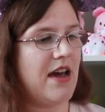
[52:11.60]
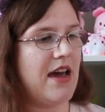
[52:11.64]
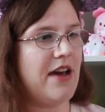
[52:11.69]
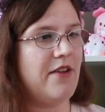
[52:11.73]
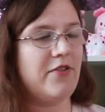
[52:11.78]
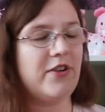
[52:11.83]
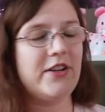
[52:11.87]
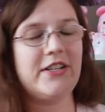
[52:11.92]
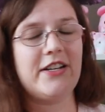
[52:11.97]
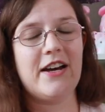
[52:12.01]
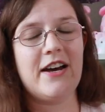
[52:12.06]

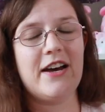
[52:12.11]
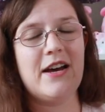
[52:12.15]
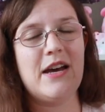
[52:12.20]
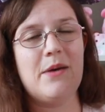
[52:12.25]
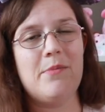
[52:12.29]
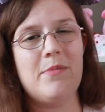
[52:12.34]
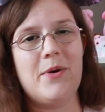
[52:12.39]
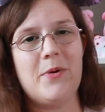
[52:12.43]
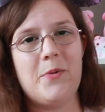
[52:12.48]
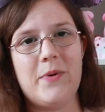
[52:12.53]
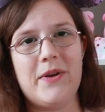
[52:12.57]
Every
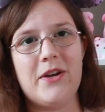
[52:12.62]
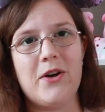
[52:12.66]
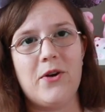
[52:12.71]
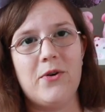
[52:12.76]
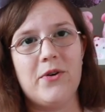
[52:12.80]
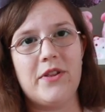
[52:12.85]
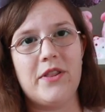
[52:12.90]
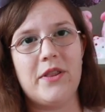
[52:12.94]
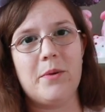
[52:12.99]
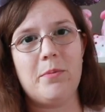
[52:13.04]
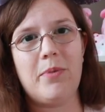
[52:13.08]
time we
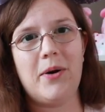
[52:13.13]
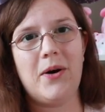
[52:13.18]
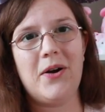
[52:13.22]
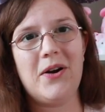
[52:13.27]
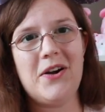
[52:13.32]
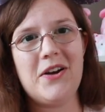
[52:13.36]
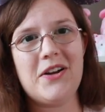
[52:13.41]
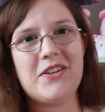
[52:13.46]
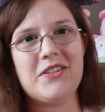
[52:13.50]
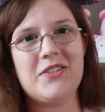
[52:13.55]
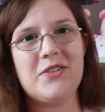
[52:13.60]
go to the
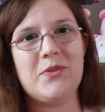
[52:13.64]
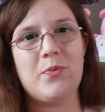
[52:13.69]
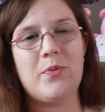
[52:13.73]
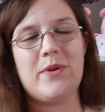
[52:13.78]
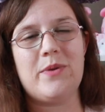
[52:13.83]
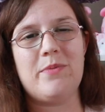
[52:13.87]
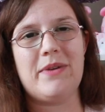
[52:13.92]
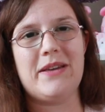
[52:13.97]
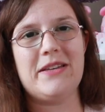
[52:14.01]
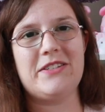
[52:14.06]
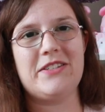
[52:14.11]
parks,
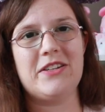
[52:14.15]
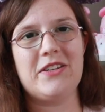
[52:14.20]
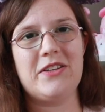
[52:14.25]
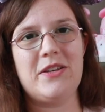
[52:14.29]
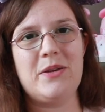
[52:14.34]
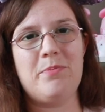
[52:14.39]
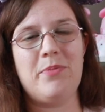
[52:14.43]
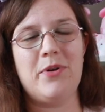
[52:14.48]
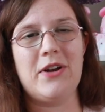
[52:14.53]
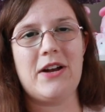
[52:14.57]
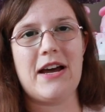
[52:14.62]
we
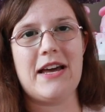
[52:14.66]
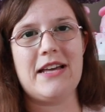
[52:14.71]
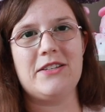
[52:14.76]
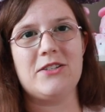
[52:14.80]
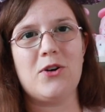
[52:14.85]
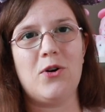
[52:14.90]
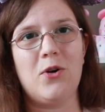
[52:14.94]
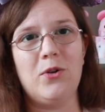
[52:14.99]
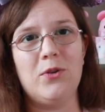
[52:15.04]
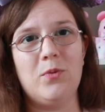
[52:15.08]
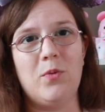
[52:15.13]
basically put ice
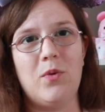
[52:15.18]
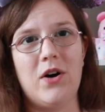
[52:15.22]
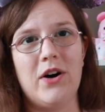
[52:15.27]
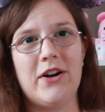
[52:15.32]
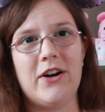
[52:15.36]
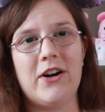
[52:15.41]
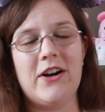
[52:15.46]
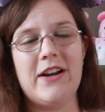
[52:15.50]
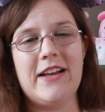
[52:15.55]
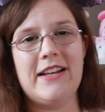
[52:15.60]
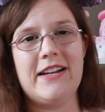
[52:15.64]
cold
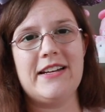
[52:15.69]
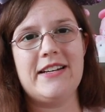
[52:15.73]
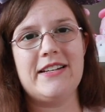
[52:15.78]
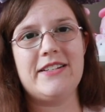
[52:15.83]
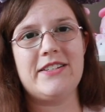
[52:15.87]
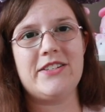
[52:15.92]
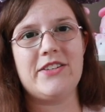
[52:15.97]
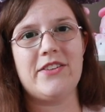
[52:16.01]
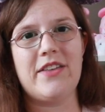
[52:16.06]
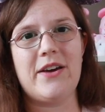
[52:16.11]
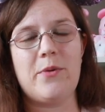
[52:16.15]
water in
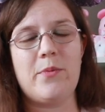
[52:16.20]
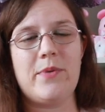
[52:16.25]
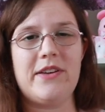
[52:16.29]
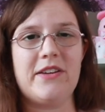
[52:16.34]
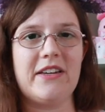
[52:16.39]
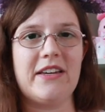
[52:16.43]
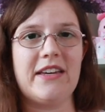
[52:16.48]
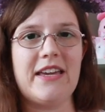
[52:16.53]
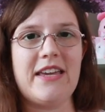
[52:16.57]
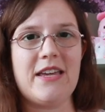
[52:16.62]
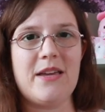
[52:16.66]
it so that we
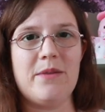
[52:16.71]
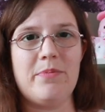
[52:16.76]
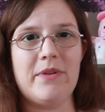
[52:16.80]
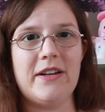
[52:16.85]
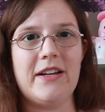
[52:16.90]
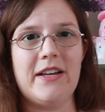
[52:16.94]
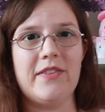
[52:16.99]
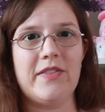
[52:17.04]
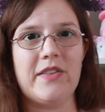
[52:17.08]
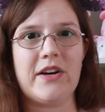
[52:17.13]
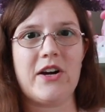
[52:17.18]
can keep
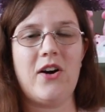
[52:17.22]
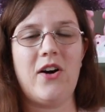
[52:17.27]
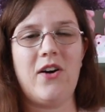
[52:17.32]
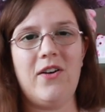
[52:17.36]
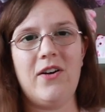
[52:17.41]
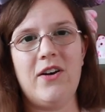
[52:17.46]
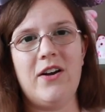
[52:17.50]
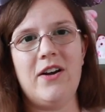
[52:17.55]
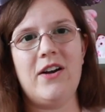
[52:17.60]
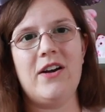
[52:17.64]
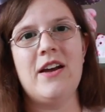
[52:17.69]
it in the
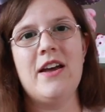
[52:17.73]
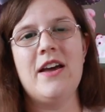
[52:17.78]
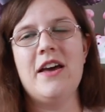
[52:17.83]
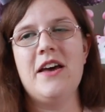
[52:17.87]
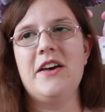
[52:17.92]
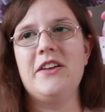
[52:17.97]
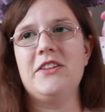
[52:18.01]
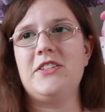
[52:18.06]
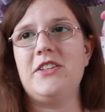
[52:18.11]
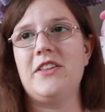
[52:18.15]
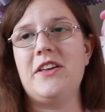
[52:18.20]
car
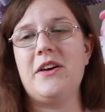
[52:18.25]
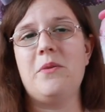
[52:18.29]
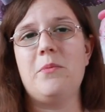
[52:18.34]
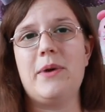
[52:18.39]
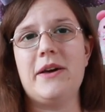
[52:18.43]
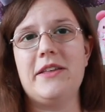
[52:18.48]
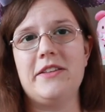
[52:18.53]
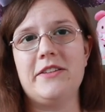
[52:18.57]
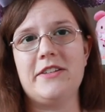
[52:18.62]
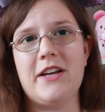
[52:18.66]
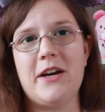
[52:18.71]
so that
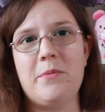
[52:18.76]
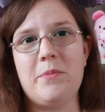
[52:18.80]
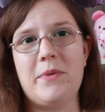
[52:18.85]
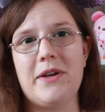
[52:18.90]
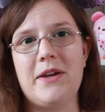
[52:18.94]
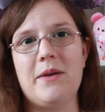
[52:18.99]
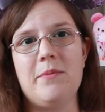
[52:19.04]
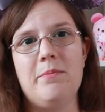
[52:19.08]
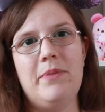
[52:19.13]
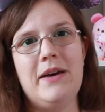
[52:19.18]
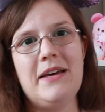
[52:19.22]
by the time we
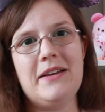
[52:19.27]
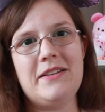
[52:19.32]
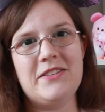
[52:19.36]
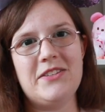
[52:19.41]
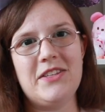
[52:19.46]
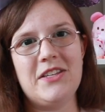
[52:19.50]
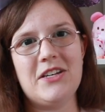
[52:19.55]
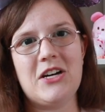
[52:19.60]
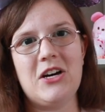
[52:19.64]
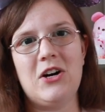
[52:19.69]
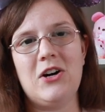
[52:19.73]
get back
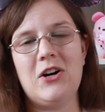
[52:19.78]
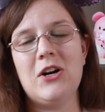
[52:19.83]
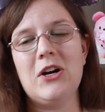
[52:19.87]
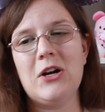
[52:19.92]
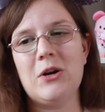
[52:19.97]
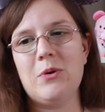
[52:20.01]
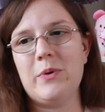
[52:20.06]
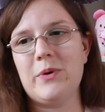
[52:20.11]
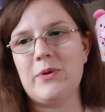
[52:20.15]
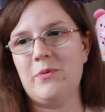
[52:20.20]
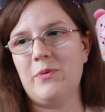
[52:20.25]
to the
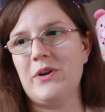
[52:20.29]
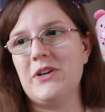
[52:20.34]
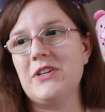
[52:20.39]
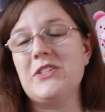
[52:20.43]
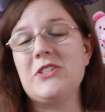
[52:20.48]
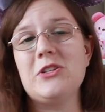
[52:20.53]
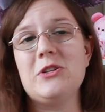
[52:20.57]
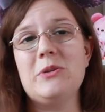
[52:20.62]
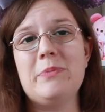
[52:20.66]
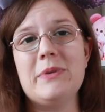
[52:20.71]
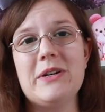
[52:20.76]
car when we're
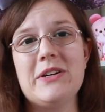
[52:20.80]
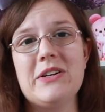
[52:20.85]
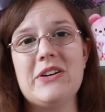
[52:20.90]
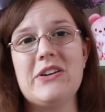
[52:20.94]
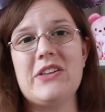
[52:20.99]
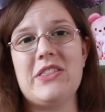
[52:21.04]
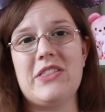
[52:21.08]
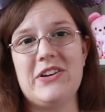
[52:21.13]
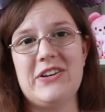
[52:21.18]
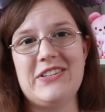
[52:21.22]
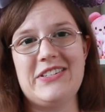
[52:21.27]
super
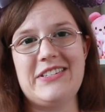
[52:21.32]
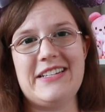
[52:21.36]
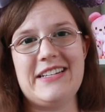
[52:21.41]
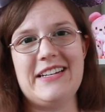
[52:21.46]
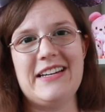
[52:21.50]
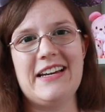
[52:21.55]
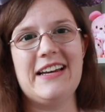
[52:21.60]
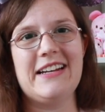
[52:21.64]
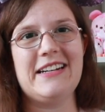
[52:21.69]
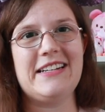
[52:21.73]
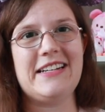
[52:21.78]

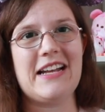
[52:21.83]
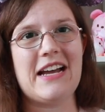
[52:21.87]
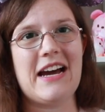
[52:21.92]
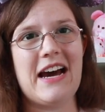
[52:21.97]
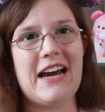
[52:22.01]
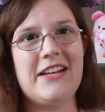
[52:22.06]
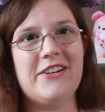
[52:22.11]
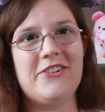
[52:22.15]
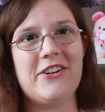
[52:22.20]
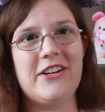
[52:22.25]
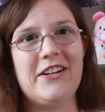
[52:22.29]
thirsty and
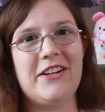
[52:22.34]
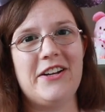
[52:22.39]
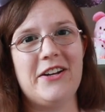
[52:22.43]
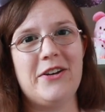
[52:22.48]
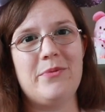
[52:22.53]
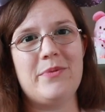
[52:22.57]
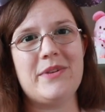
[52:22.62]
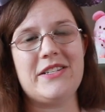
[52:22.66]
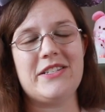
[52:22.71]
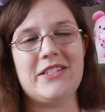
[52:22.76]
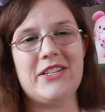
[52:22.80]

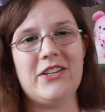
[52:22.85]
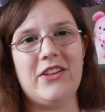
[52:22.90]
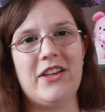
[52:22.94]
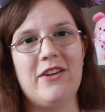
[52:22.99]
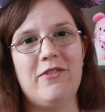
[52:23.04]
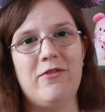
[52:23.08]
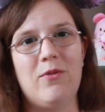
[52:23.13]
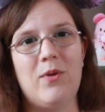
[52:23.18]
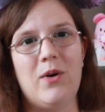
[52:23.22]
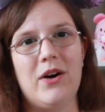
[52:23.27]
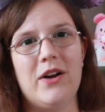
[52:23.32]
dehydrated, we still
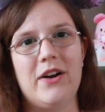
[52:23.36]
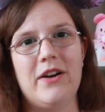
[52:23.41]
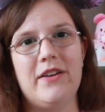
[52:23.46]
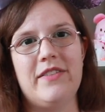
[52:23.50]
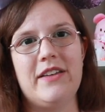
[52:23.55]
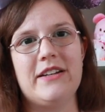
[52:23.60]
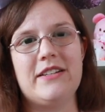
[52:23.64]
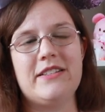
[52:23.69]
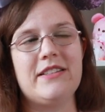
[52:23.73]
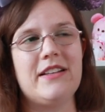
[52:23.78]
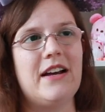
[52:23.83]
have water
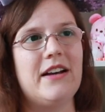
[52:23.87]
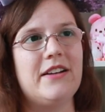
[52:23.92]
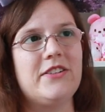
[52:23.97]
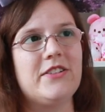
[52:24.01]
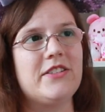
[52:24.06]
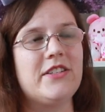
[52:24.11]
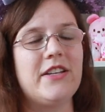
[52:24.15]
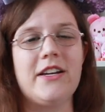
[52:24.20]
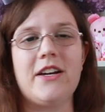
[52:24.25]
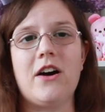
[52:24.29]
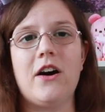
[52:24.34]
that's not
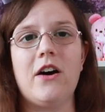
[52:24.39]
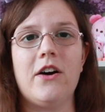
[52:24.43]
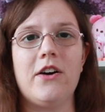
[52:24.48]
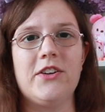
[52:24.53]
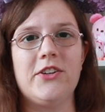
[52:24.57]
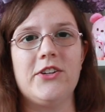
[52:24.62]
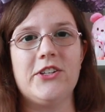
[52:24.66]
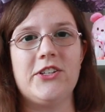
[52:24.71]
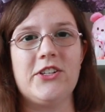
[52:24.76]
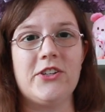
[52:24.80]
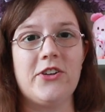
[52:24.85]
just like
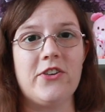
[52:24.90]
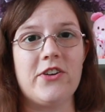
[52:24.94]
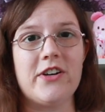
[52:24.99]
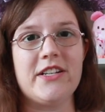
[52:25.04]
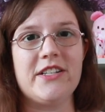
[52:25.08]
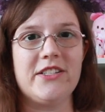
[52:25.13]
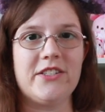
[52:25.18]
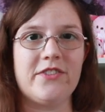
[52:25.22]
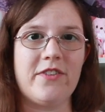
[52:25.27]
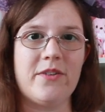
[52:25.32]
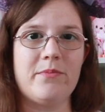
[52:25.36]
100
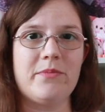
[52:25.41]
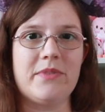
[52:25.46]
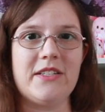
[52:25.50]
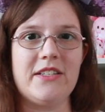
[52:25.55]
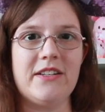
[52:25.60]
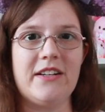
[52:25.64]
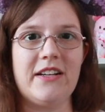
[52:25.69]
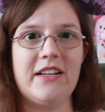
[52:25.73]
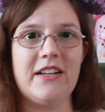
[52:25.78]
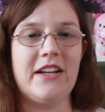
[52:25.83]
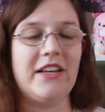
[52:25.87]
degrees from
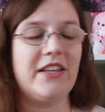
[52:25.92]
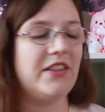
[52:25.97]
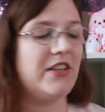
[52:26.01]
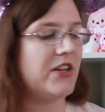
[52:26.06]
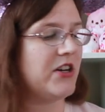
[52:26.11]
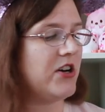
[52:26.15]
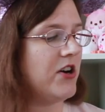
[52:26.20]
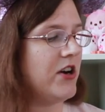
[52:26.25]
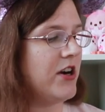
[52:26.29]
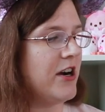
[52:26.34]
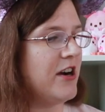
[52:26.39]
sitting in the
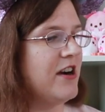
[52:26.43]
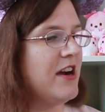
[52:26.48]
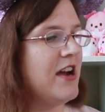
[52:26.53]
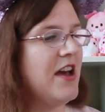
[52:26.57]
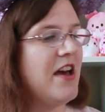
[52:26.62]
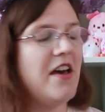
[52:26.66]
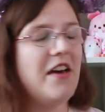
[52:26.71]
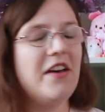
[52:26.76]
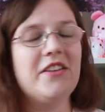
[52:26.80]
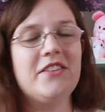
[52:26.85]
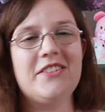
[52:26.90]
car.
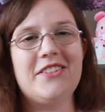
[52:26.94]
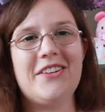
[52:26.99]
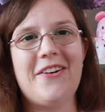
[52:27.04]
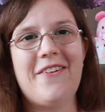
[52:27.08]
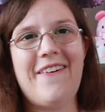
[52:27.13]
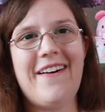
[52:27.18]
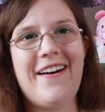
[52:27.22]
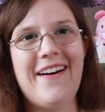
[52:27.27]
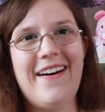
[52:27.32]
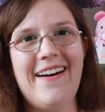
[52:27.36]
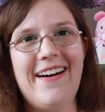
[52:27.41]

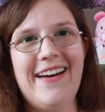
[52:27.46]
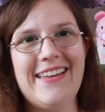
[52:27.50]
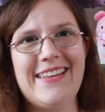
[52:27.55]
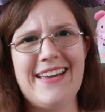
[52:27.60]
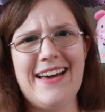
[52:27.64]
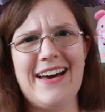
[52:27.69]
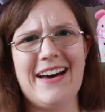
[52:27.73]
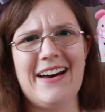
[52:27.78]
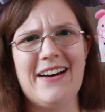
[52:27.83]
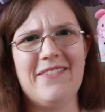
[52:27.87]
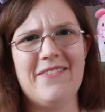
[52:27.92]
So uh,
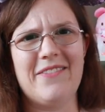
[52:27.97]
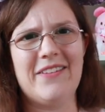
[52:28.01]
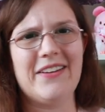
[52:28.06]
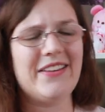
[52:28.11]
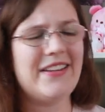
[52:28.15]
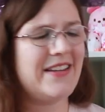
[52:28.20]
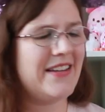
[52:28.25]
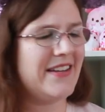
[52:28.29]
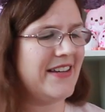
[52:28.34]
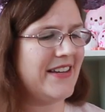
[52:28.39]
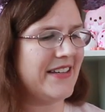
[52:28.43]
yeah,
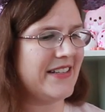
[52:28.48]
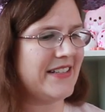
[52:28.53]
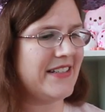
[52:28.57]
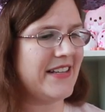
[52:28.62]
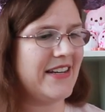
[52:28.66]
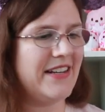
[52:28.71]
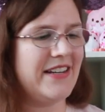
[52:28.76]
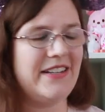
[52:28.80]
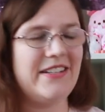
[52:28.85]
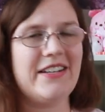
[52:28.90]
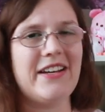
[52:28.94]
really
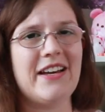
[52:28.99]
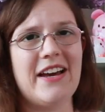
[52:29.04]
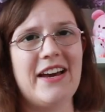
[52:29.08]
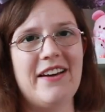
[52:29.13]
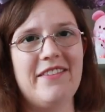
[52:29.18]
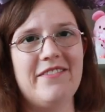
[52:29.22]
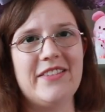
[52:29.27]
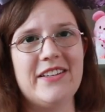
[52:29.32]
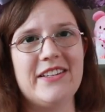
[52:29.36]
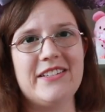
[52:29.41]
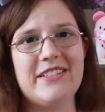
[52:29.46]
excited to
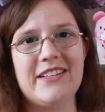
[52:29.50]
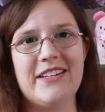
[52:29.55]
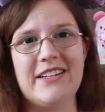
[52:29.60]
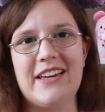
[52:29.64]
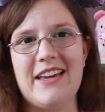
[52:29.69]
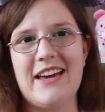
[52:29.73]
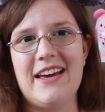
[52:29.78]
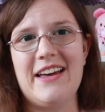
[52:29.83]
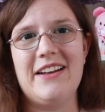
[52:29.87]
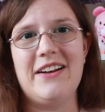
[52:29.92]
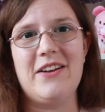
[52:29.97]
have this
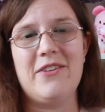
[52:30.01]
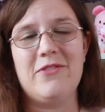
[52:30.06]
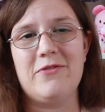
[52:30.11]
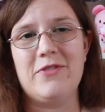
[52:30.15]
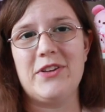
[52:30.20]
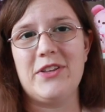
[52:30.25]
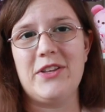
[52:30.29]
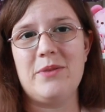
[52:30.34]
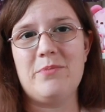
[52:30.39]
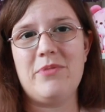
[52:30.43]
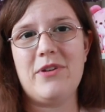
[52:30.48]
again,
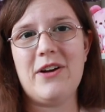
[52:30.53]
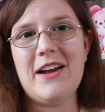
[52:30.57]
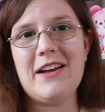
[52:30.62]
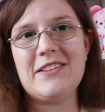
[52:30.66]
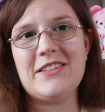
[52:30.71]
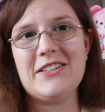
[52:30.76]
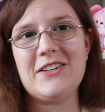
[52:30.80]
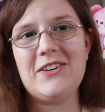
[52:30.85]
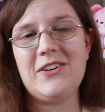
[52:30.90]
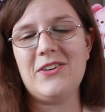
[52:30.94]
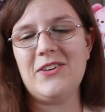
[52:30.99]
really
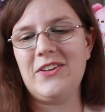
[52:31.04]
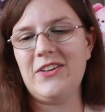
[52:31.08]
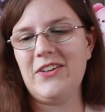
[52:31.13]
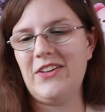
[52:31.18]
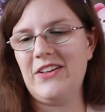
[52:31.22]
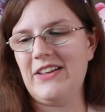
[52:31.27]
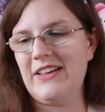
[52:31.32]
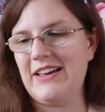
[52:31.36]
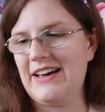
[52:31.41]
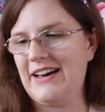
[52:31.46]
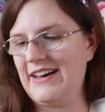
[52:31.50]

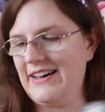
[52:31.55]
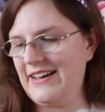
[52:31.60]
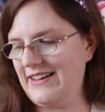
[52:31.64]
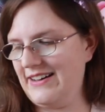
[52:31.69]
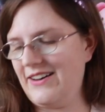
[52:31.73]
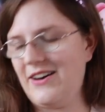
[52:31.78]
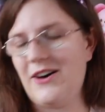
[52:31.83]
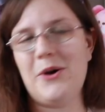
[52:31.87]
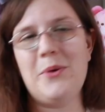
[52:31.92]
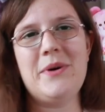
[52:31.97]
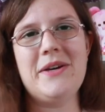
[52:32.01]
practical.
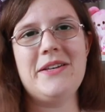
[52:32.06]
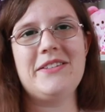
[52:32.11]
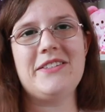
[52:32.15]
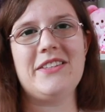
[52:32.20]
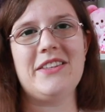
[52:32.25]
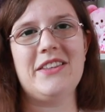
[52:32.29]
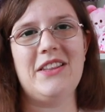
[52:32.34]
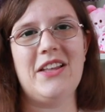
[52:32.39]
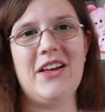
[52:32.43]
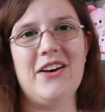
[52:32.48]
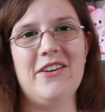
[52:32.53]
Uh,
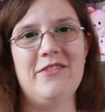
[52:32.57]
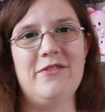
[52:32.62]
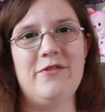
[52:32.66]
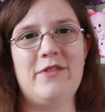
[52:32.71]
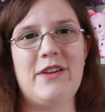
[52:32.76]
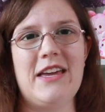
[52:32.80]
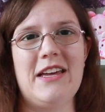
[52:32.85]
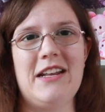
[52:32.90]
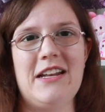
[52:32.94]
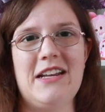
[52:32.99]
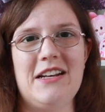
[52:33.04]
always love
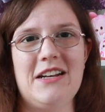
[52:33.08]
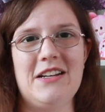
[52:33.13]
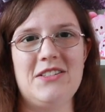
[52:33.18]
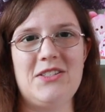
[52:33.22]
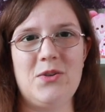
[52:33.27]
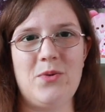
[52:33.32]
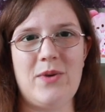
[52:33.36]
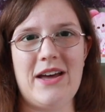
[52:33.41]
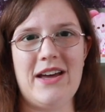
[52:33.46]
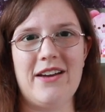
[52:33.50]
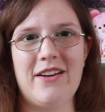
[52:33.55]
getting
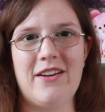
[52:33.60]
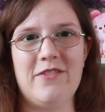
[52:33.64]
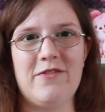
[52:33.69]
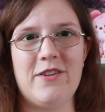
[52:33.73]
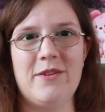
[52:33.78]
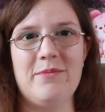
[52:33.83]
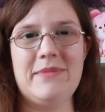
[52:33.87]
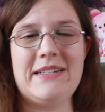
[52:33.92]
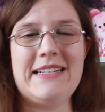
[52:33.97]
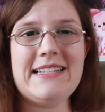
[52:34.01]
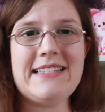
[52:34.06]
swag
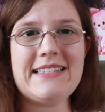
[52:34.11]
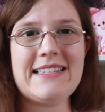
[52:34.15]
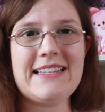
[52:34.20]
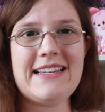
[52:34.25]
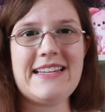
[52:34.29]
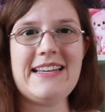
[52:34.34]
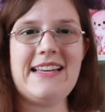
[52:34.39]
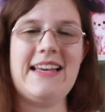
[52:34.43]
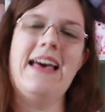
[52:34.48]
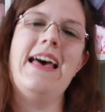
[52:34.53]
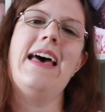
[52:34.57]
from
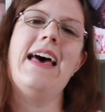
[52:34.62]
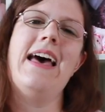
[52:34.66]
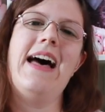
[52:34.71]
Disney.